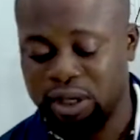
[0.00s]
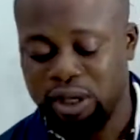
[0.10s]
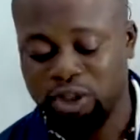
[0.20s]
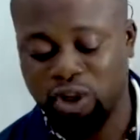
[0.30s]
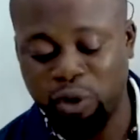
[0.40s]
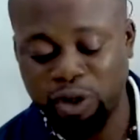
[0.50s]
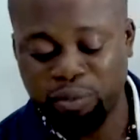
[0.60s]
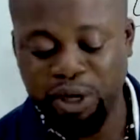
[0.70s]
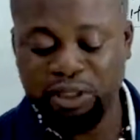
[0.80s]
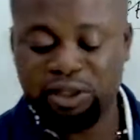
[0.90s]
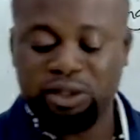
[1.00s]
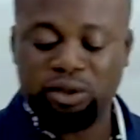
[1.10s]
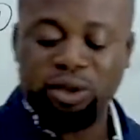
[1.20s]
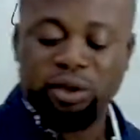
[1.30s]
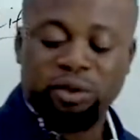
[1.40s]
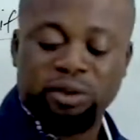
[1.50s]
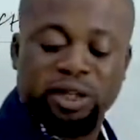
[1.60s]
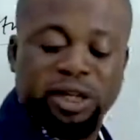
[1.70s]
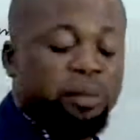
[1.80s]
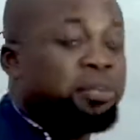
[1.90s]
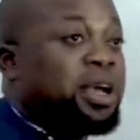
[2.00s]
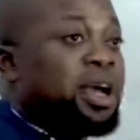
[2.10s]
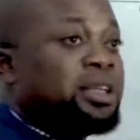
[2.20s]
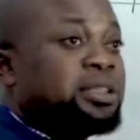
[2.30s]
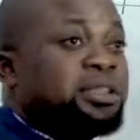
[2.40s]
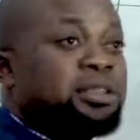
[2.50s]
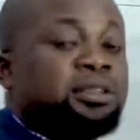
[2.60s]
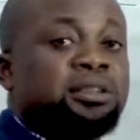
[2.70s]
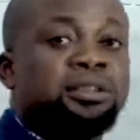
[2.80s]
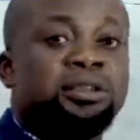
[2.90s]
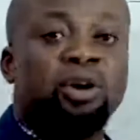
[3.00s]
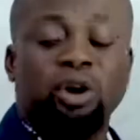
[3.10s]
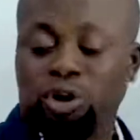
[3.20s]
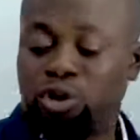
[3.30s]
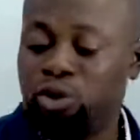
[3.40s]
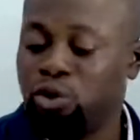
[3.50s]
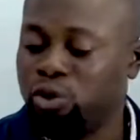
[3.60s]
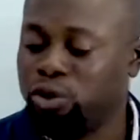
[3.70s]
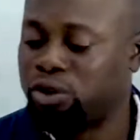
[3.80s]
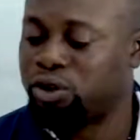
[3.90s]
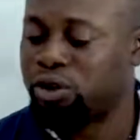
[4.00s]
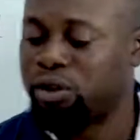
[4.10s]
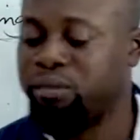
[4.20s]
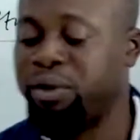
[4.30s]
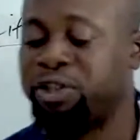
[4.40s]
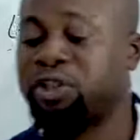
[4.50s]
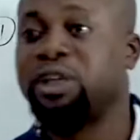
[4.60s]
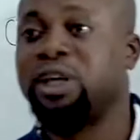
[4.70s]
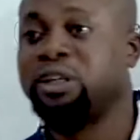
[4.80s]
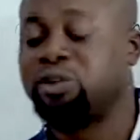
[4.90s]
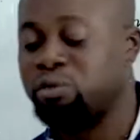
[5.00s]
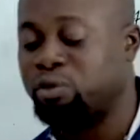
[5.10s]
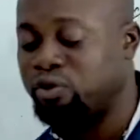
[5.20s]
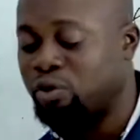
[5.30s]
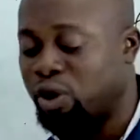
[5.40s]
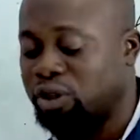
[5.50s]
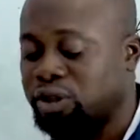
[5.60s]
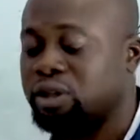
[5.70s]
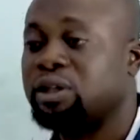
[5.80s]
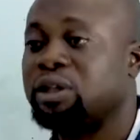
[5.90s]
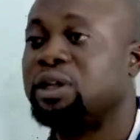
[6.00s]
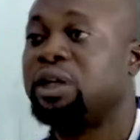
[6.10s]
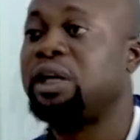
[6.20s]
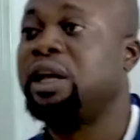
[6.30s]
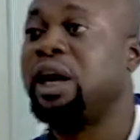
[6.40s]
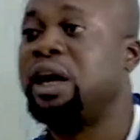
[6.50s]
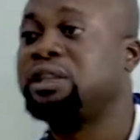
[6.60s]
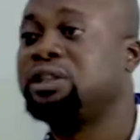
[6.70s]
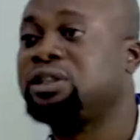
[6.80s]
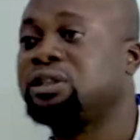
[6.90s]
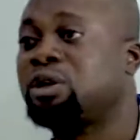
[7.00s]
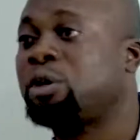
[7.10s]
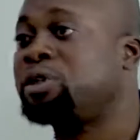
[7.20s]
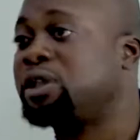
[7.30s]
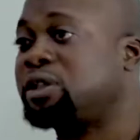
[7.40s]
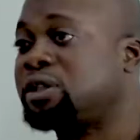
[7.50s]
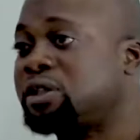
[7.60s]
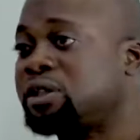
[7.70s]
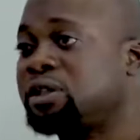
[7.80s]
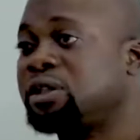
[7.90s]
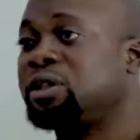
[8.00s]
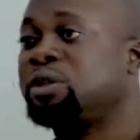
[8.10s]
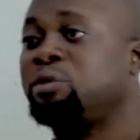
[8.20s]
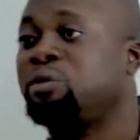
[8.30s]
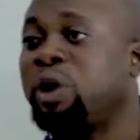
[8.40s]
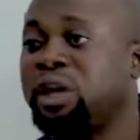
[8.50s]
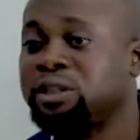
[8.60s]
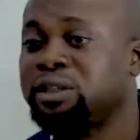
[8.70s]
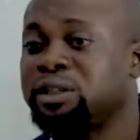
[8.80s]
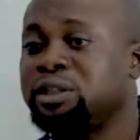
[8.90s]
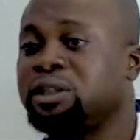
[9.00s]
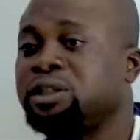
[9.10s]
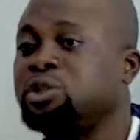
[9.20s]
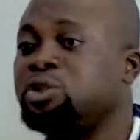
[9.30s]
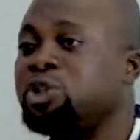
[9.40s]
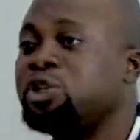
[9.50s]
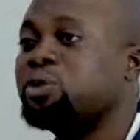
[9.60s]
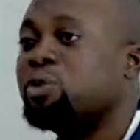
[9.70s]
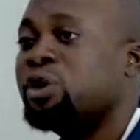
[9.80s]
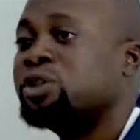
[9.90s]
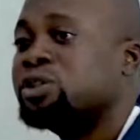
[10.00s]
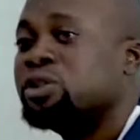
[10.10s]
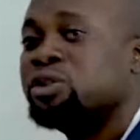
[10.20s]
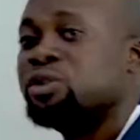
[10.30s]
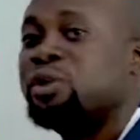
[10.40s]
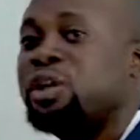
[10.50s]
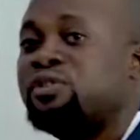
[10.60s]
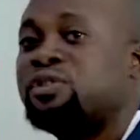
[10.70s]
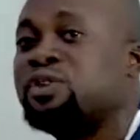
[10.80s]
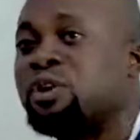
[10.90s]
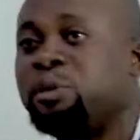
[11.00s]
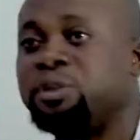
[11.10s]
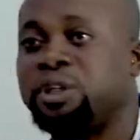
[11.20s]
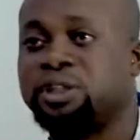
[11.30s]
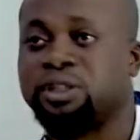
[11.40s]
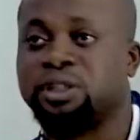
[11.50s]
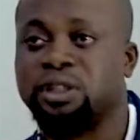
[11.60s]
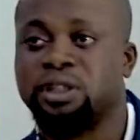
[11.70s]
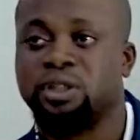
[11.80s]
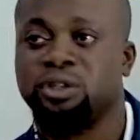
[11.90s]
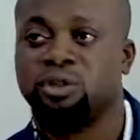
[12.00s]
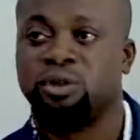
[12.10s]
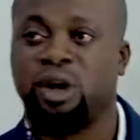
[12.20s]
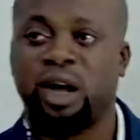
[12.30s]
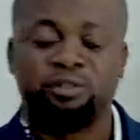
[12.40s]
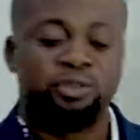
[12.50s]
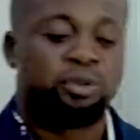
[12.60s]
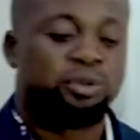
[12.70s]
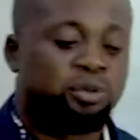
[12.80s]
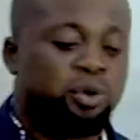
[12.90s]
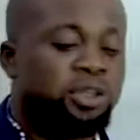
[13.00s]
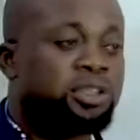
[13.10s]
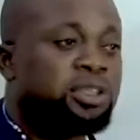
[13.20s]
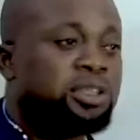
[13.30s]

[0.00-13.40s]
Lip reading: It's always best to recruit a helping hand or use machinery to move what? A large objects. When you need to what? You lift objects. You have to what?